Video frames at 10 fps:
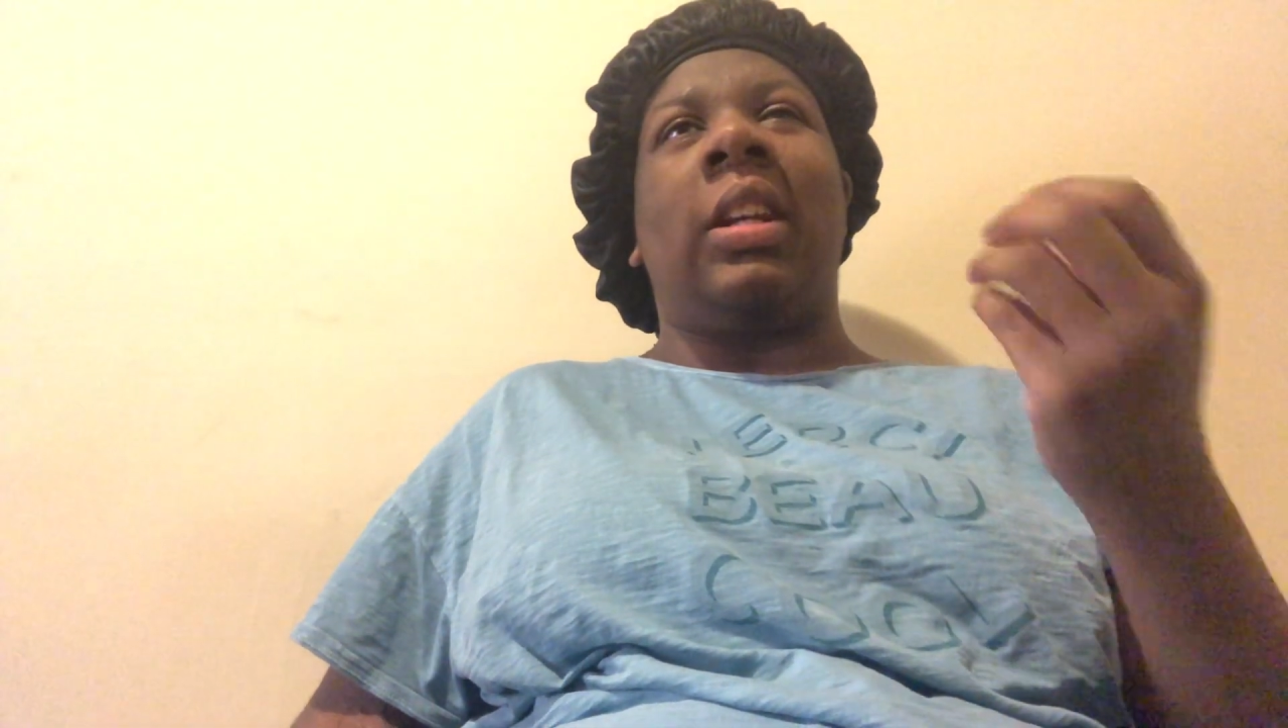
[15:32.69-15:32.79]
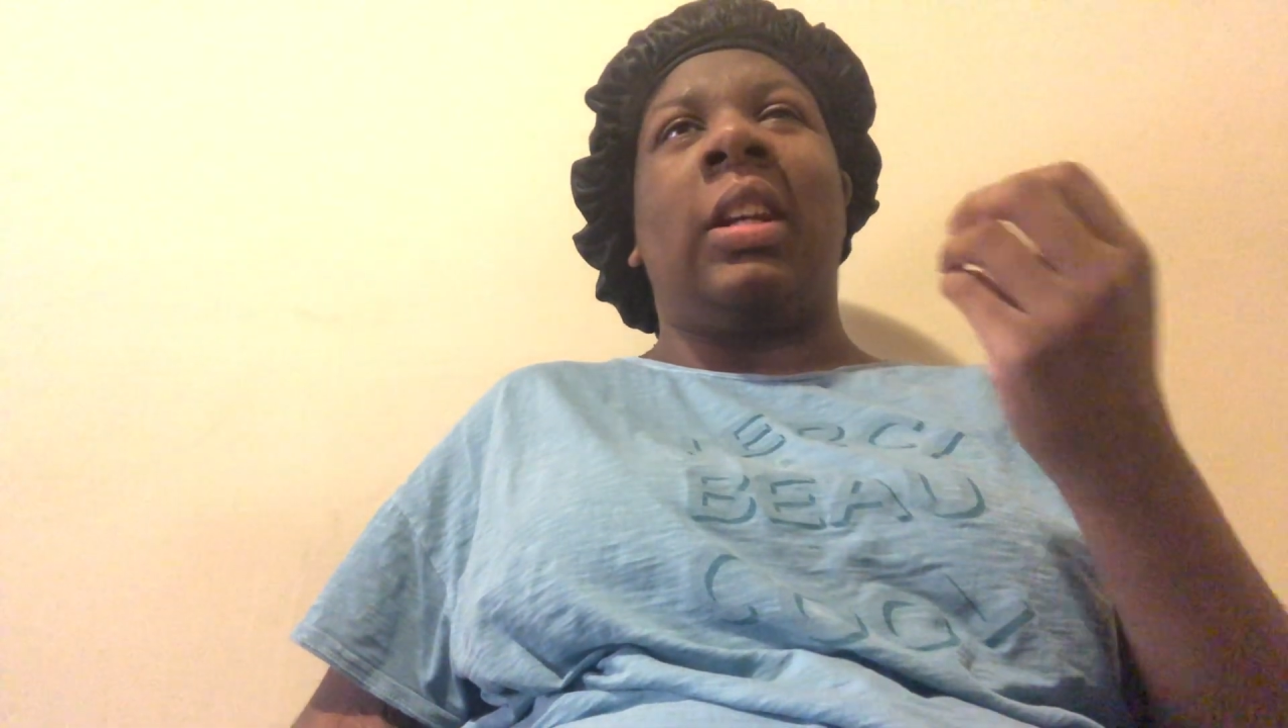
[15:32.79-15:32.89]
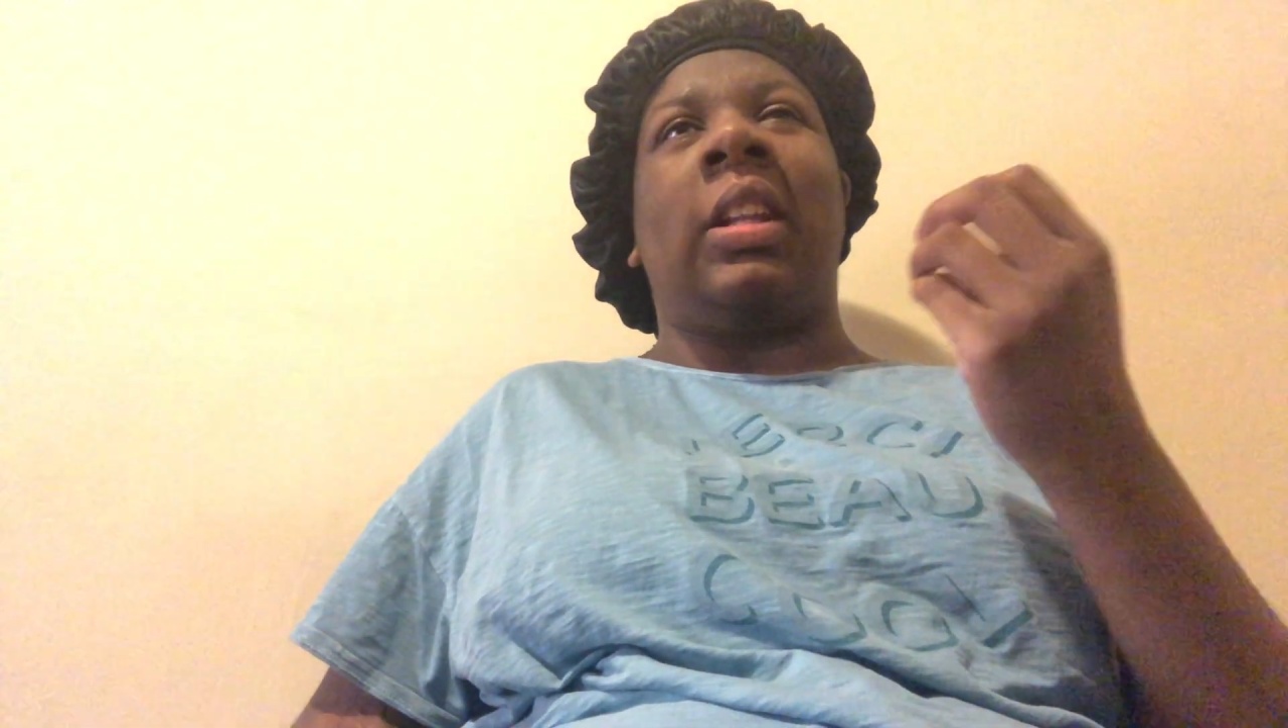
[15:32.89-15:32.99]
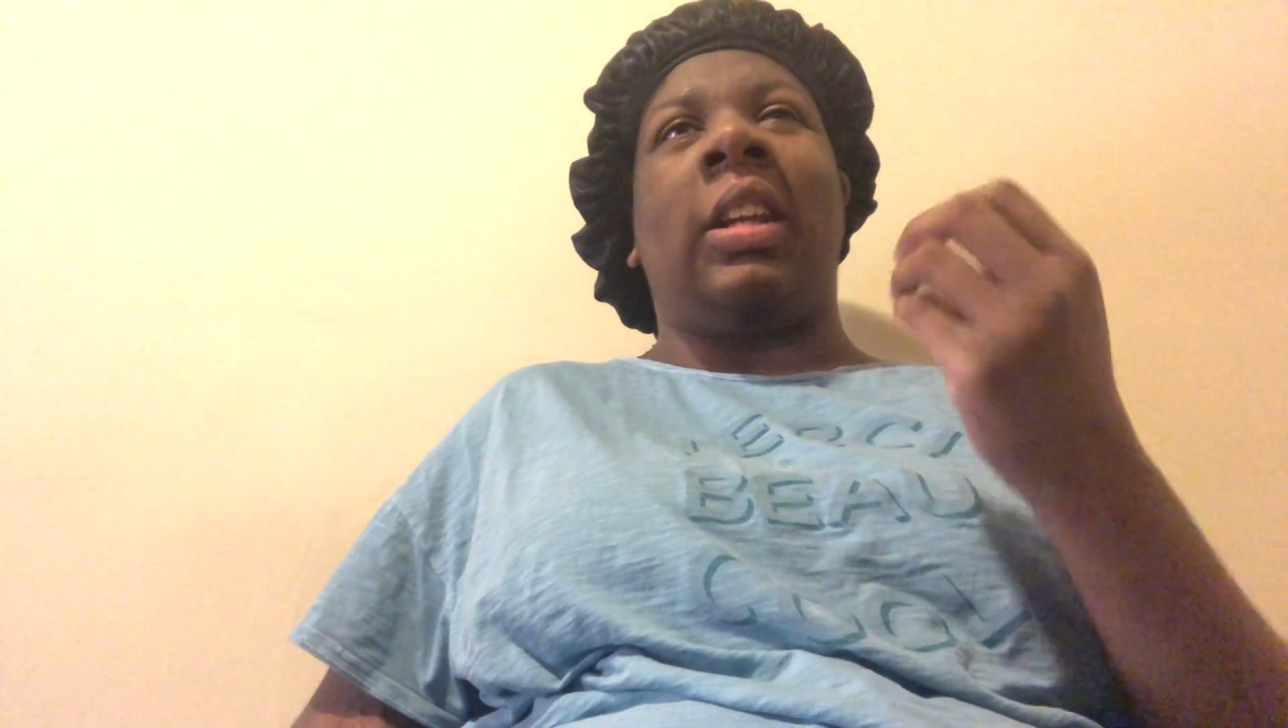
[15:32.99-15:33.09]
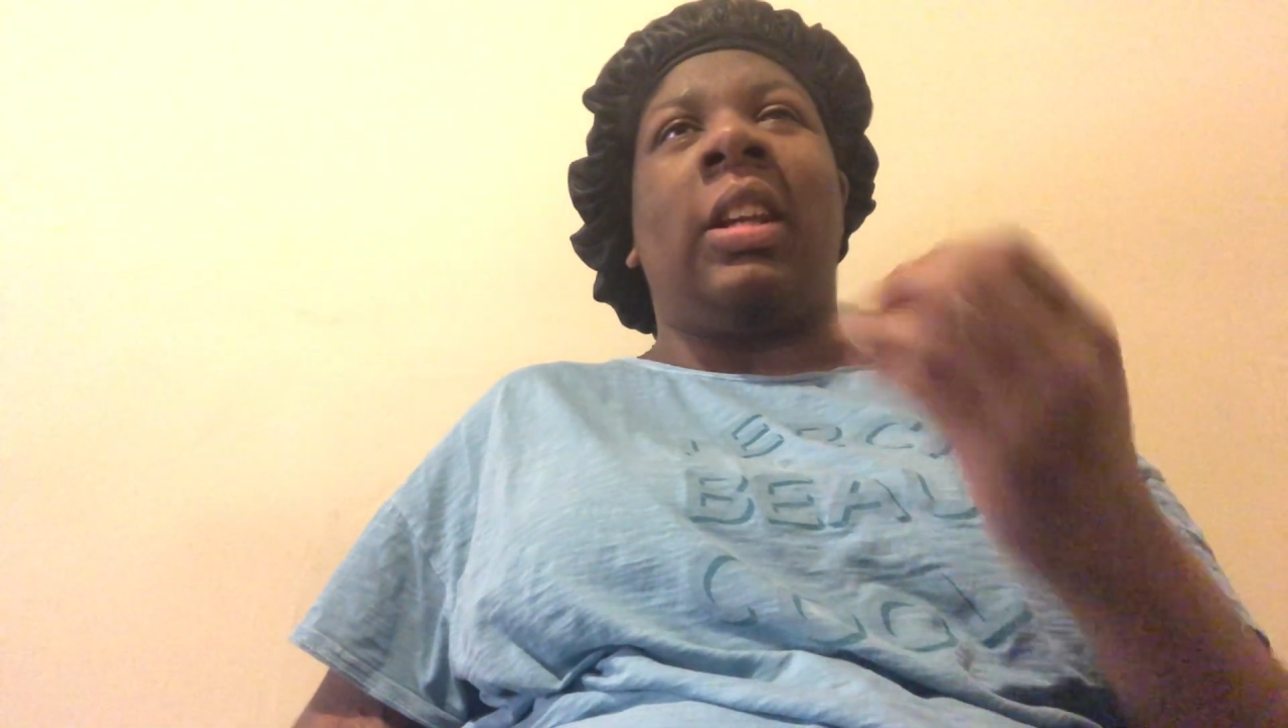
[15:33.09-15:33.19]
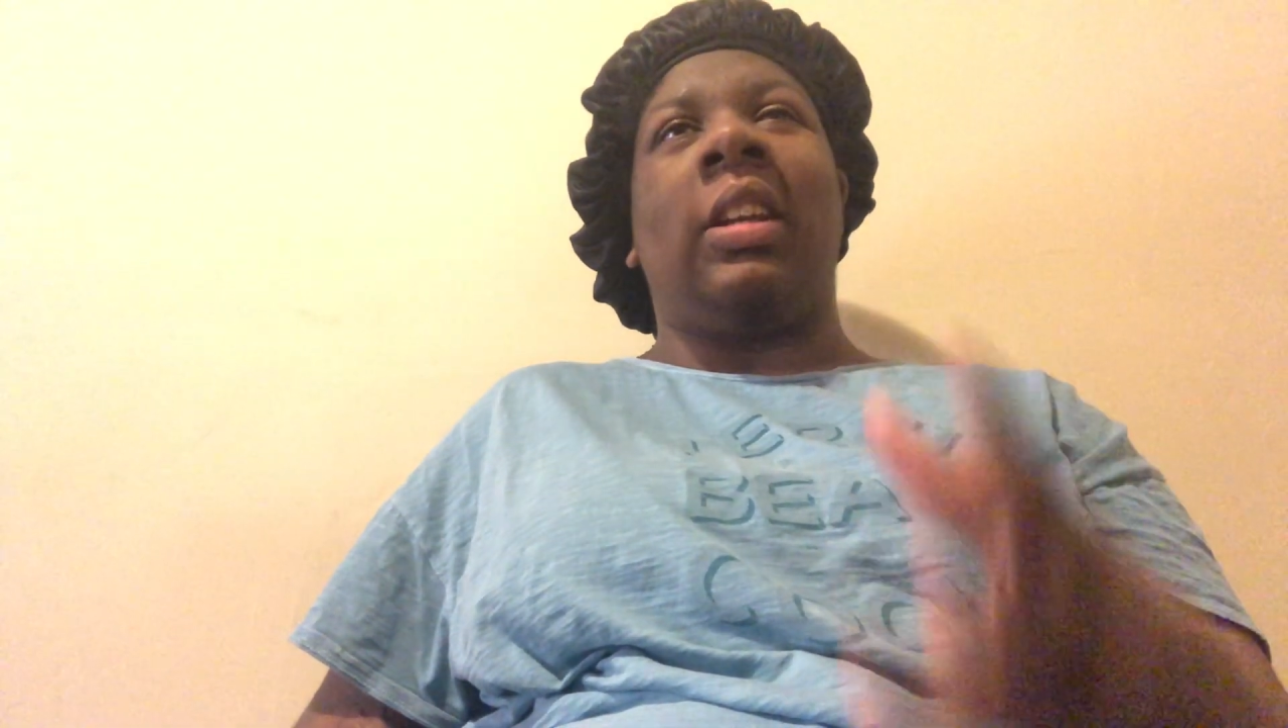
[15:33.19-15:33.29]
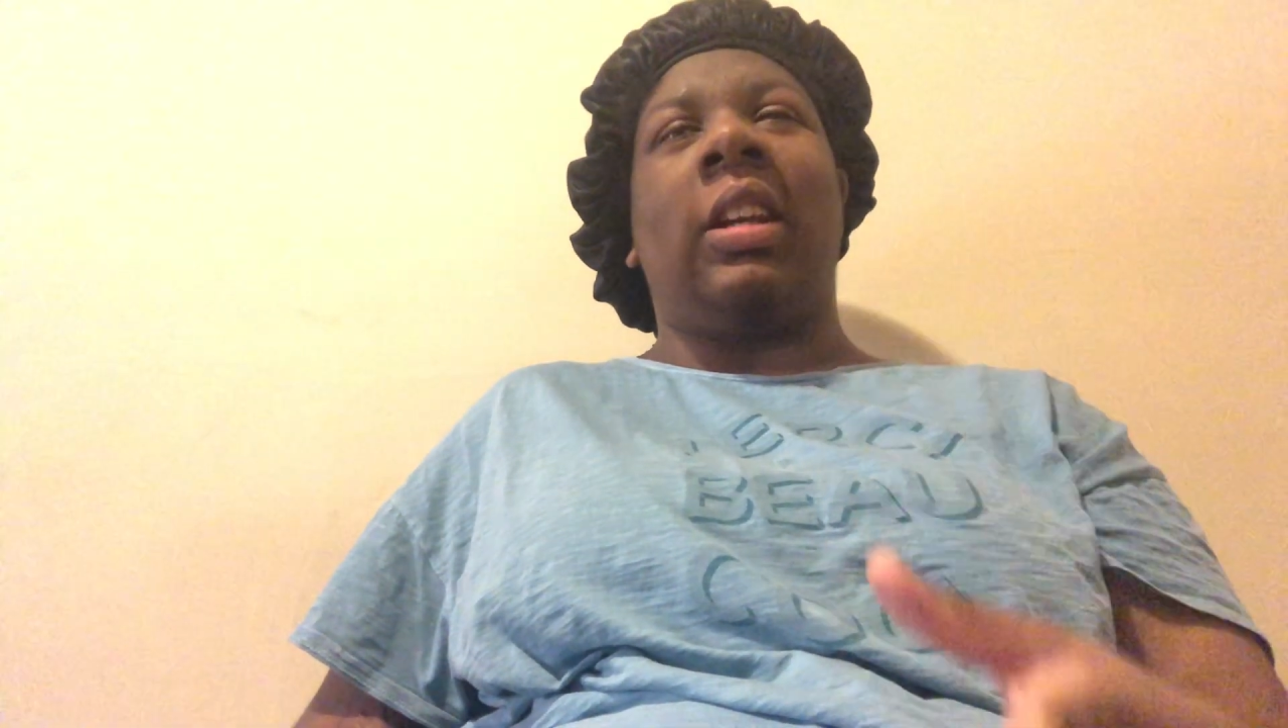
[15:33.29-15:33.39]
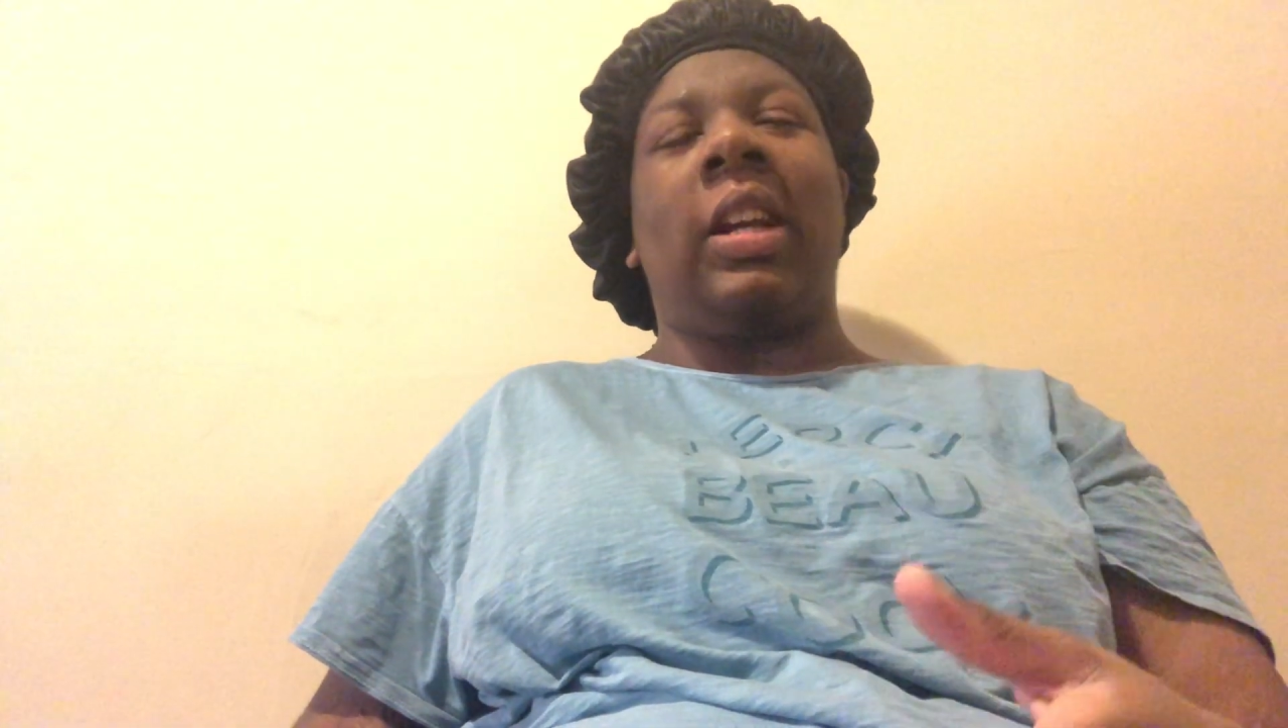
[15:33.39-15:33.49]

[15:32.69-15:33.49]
And he